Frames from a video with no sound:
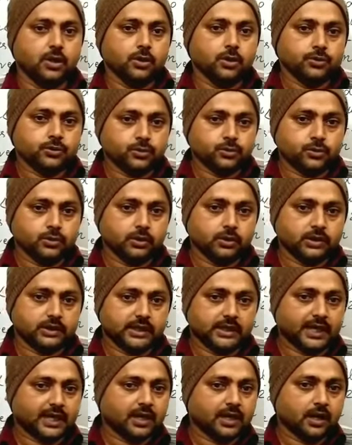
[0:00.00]
So
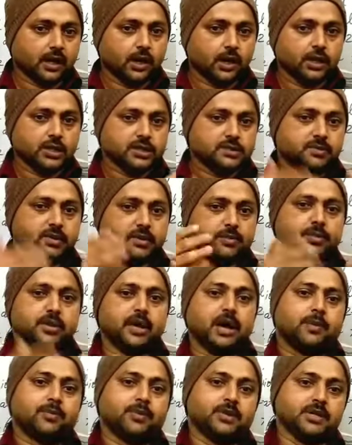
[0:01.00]
their knowledge will be
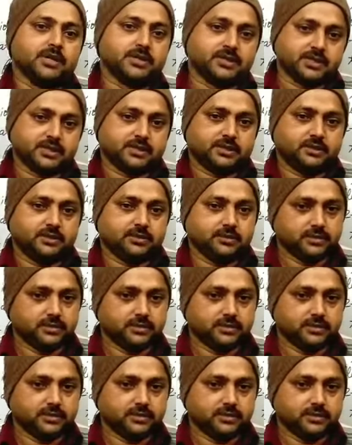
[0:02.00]
updated.